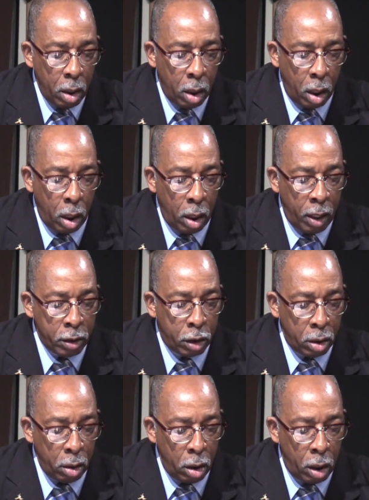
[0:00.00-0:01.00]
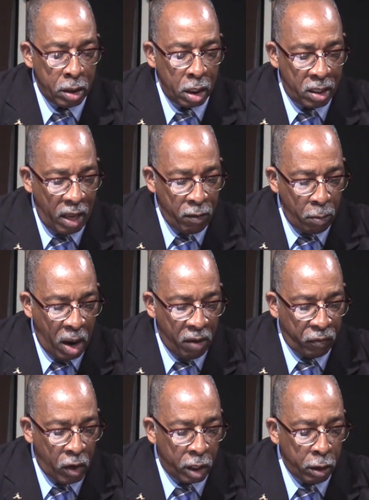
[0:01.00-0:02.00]
uh, unto unto David my
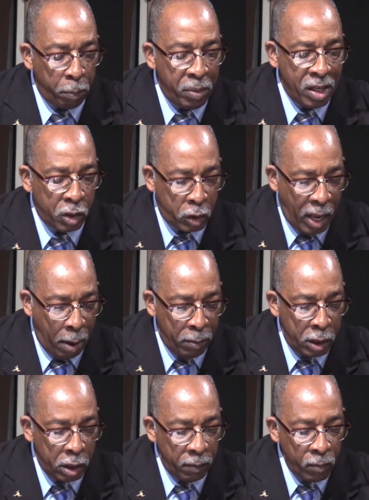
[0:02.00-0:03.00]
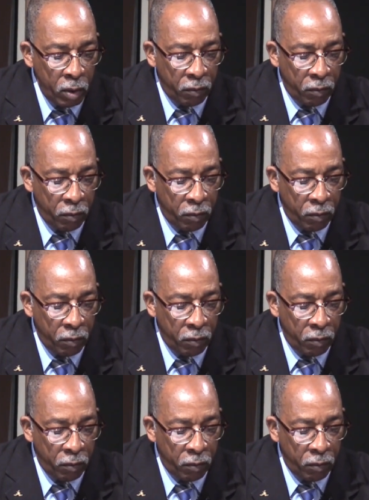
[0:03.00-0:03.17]
father be established.